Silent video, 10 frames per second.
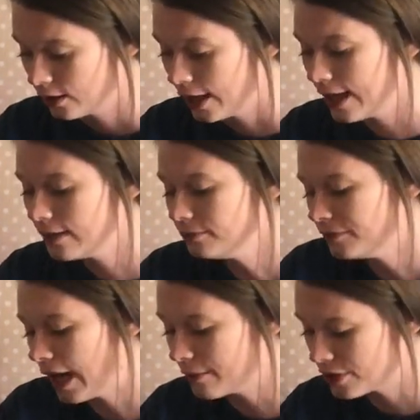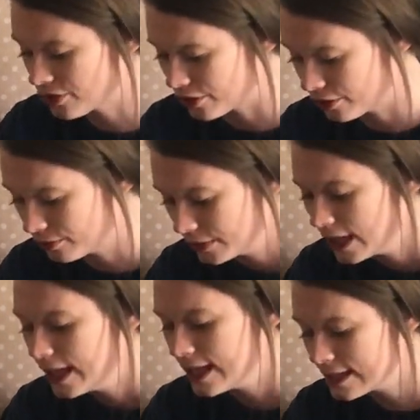And that was true.
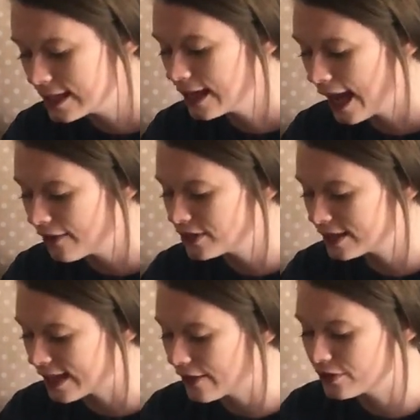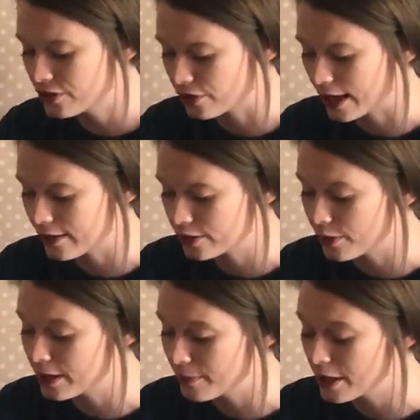He did have to save his strength so
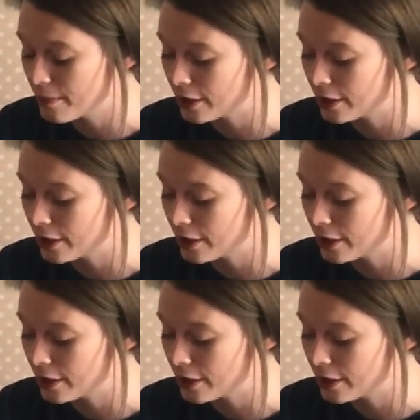he could be a